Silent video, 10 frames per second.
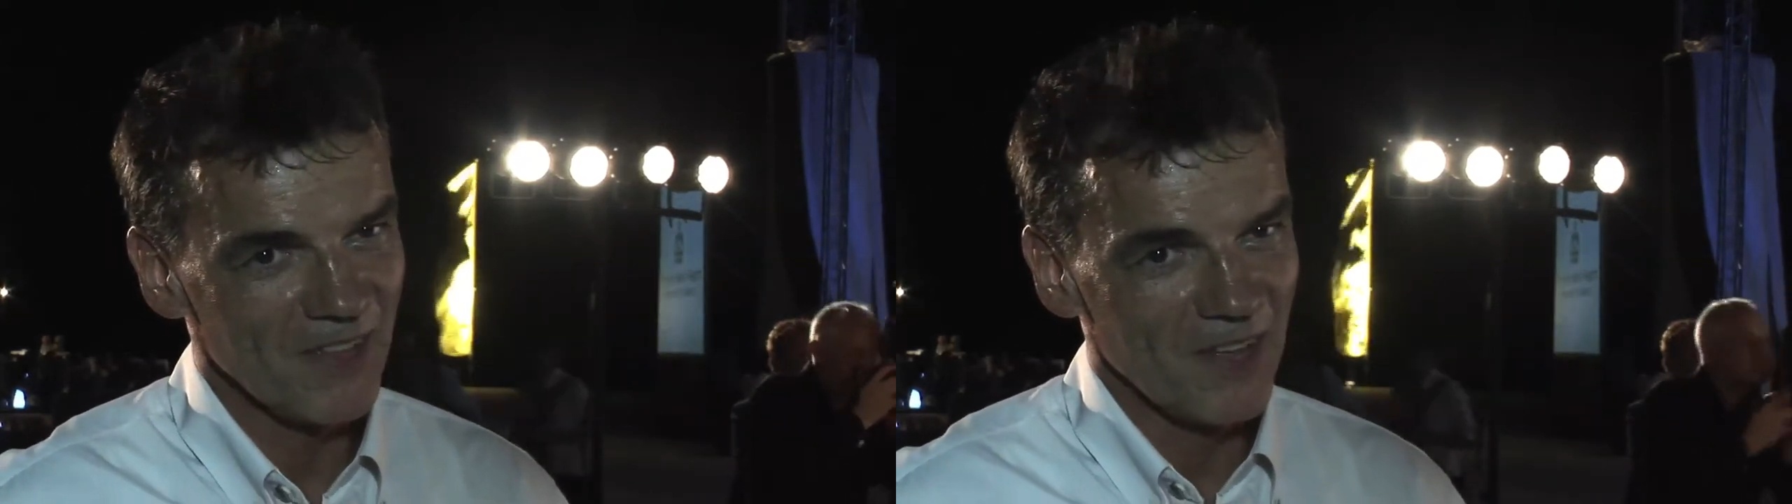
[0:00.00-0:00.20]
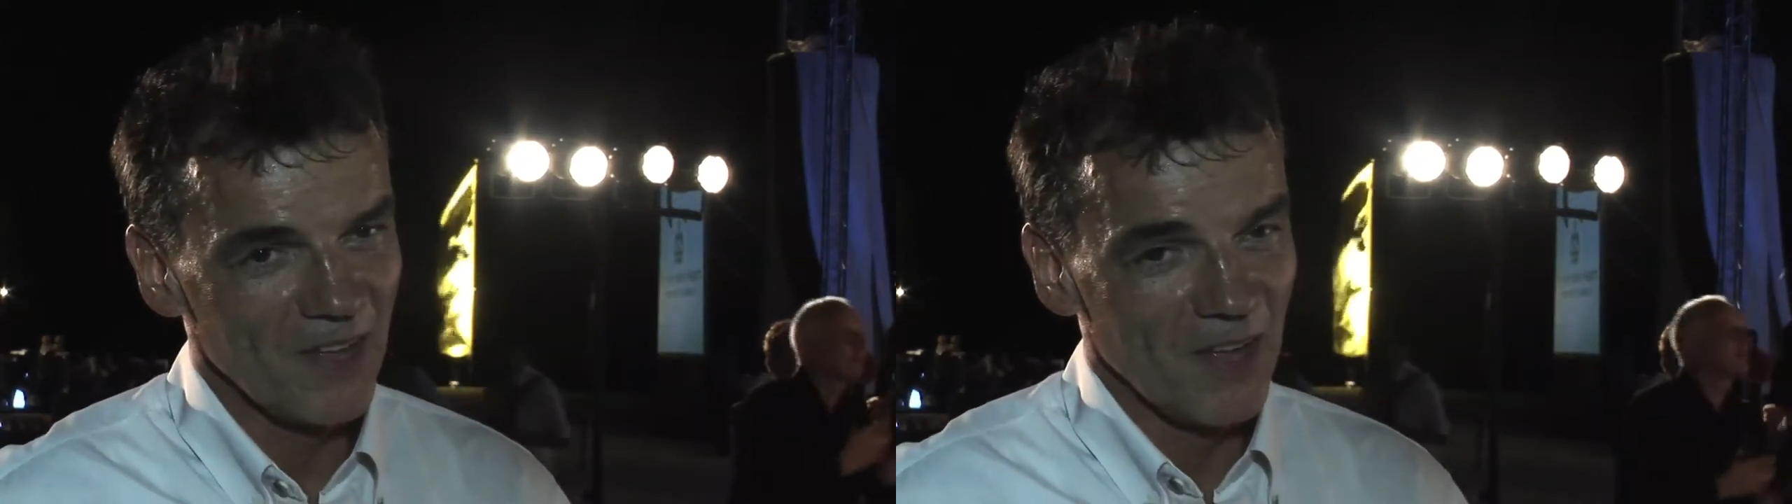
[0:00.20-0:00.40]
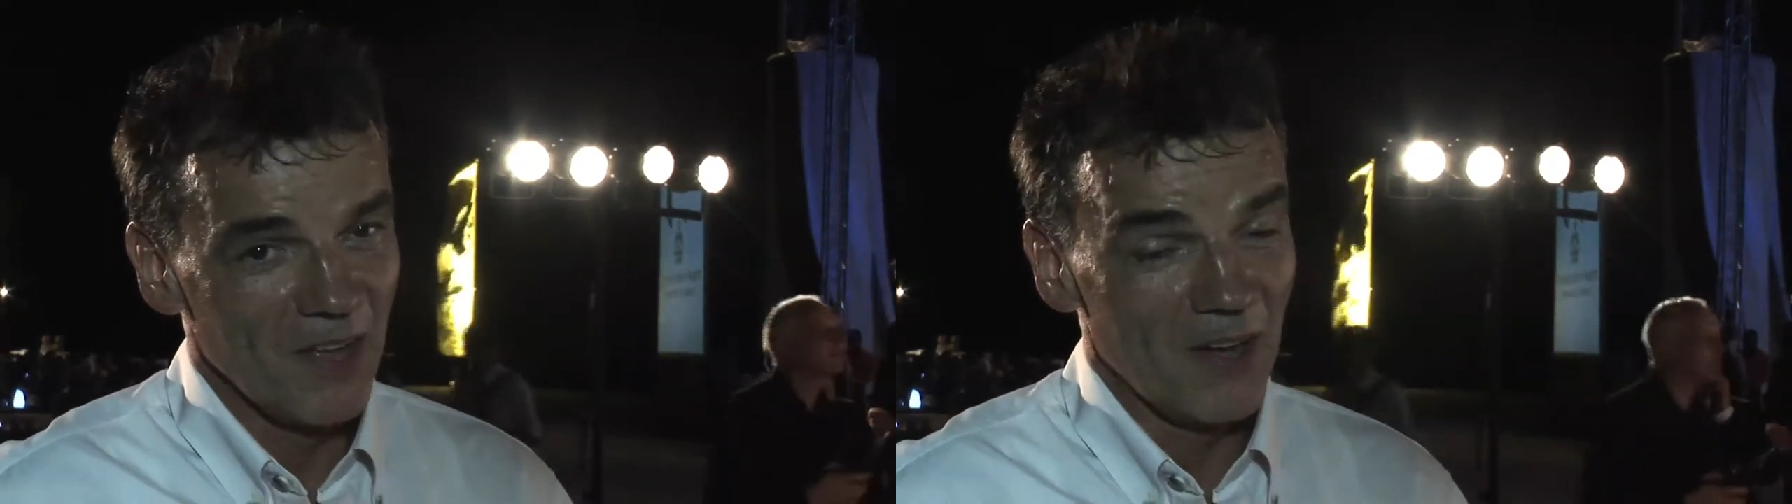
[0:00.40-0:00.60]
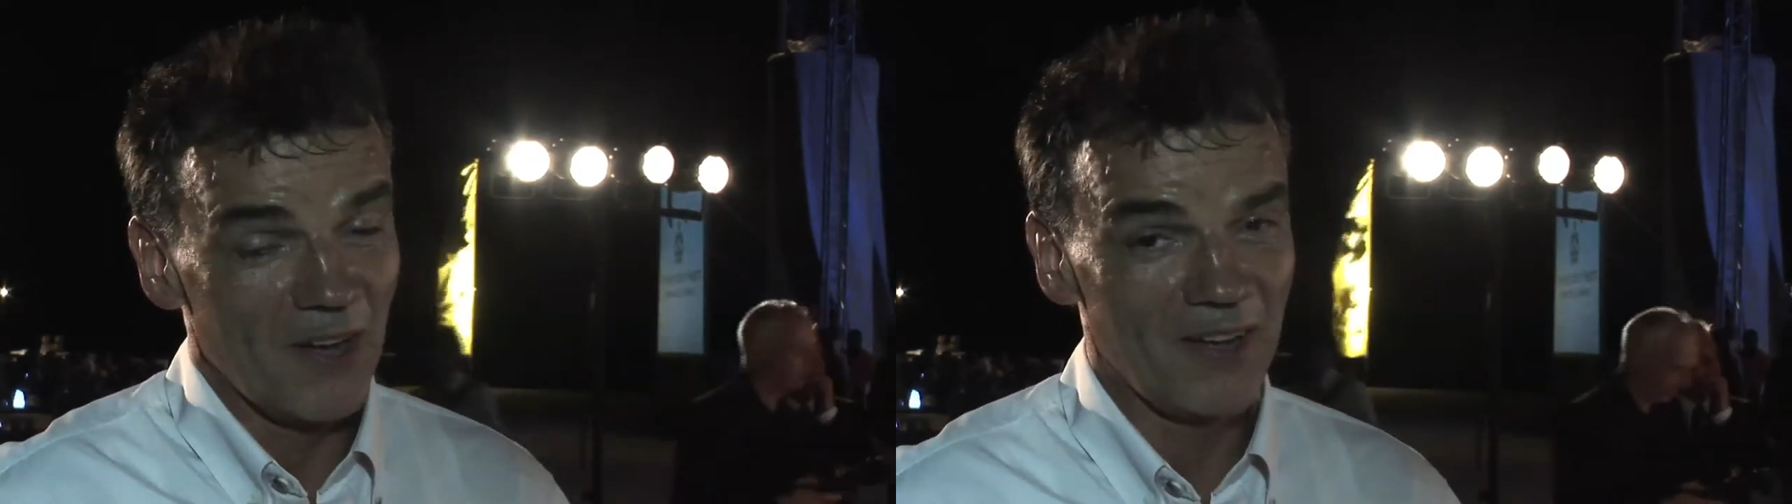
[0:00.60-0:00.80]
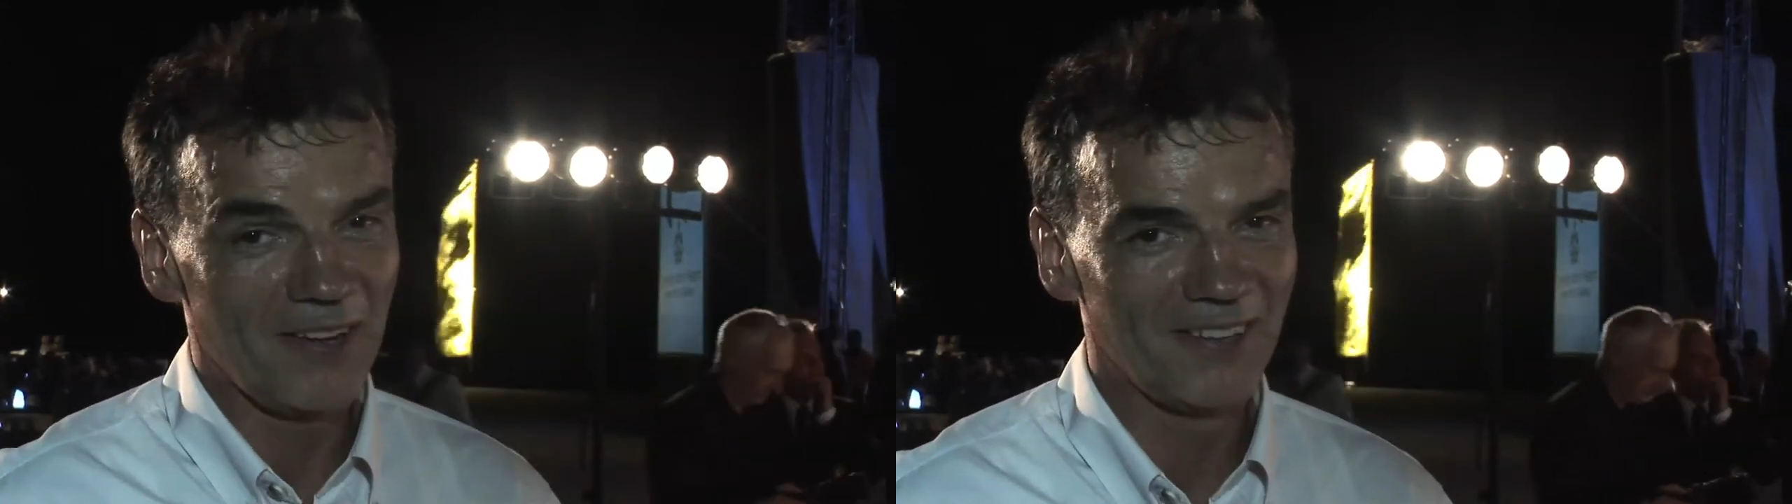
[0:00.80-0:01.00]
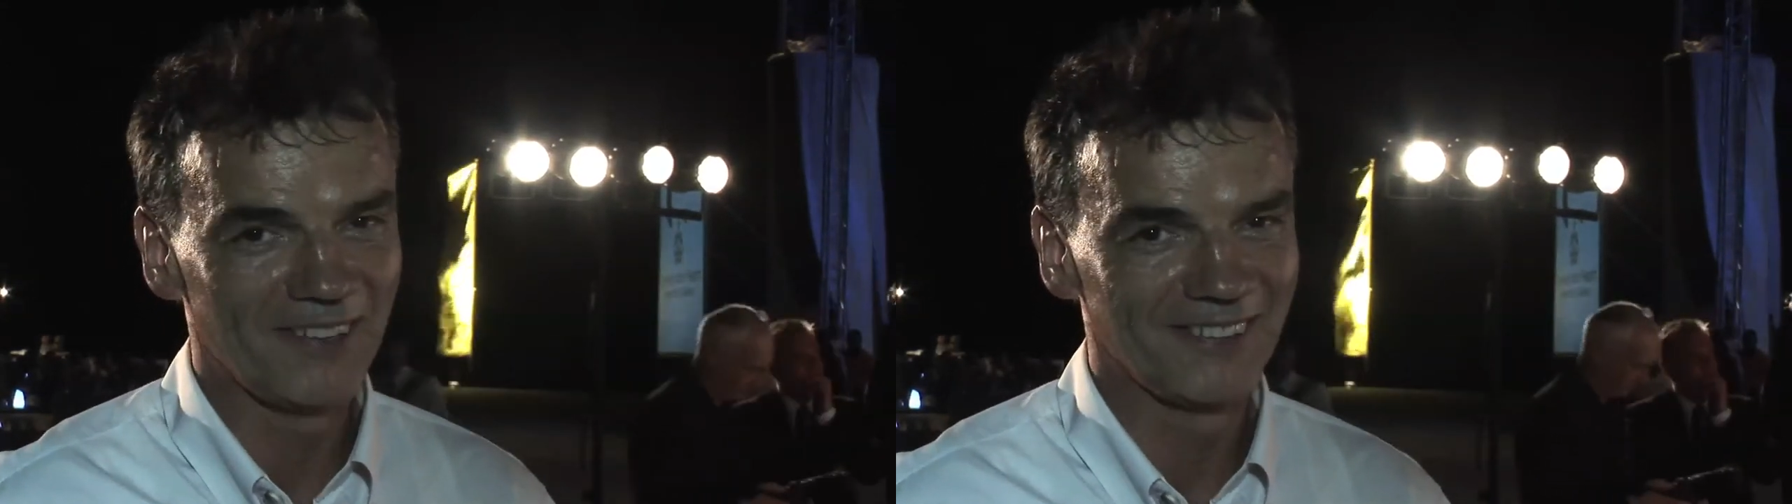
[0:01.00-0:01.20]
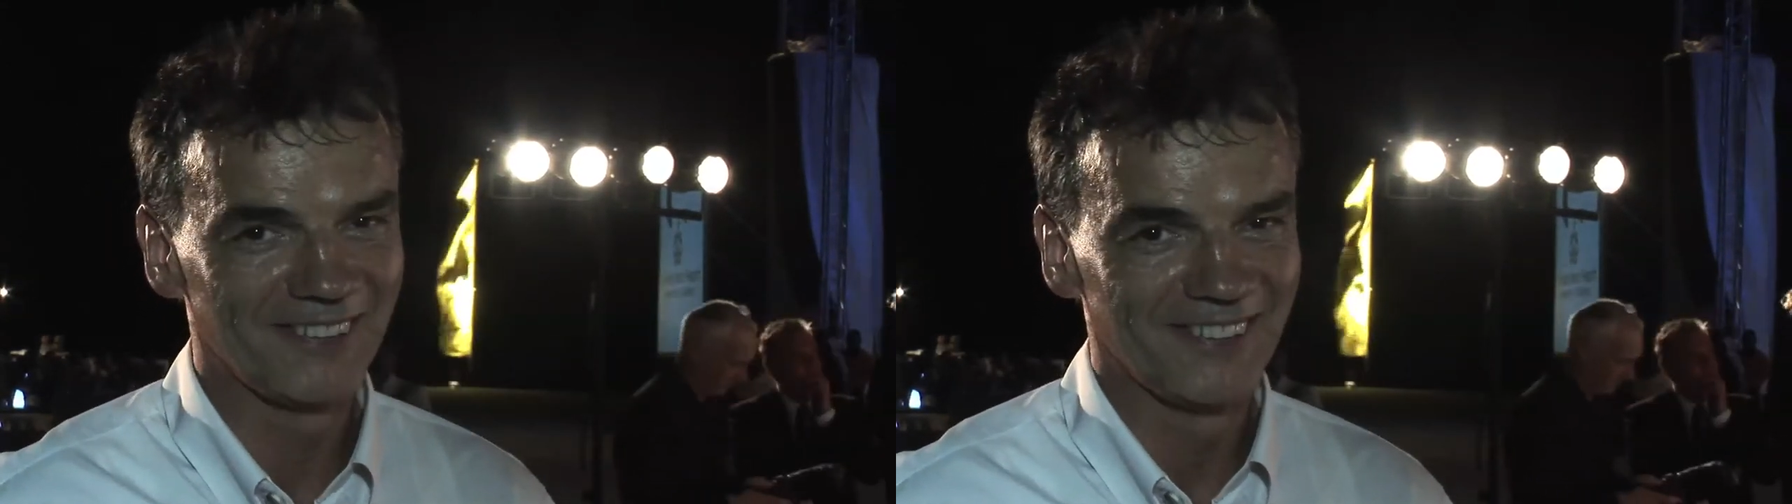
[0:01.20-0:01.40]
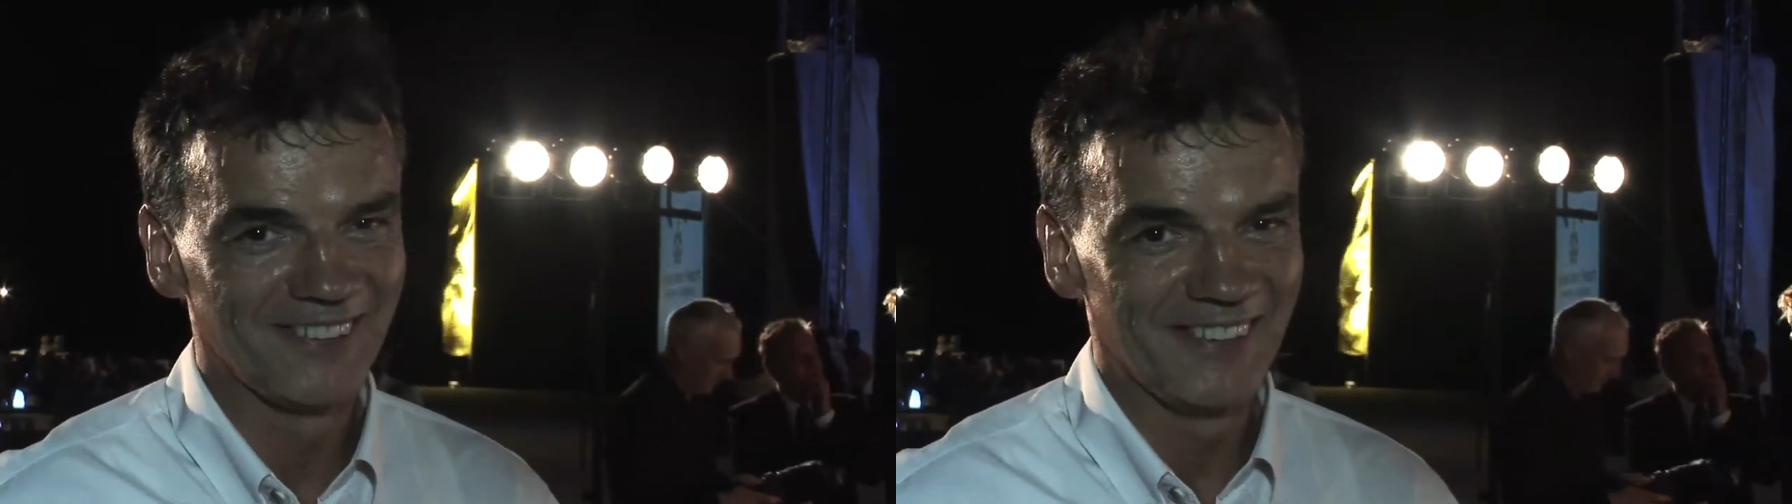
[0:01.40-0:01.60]

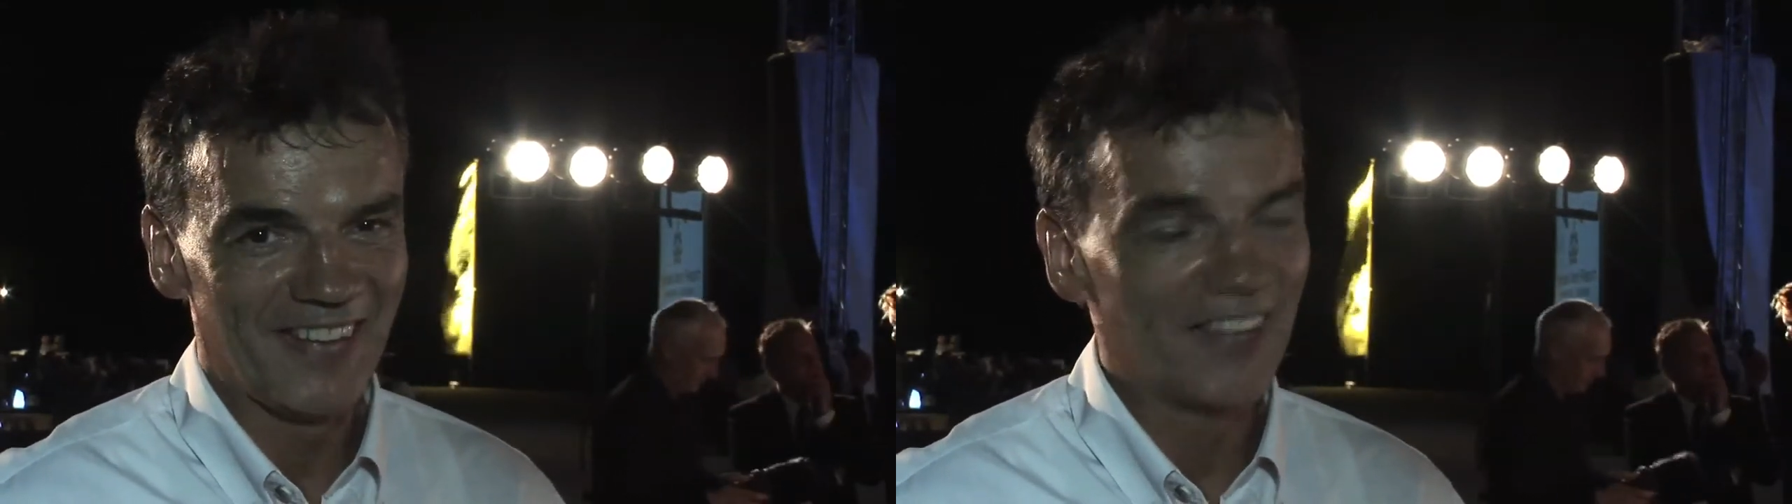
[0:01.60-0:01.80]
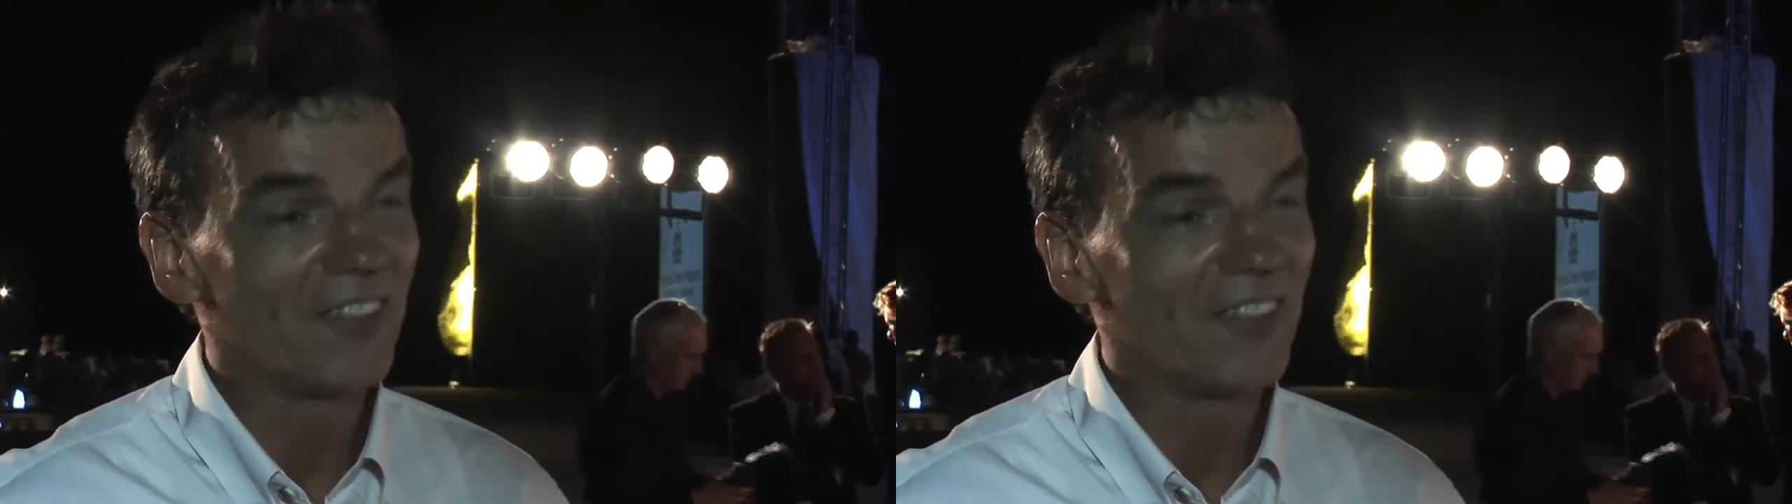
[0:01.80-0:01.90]
I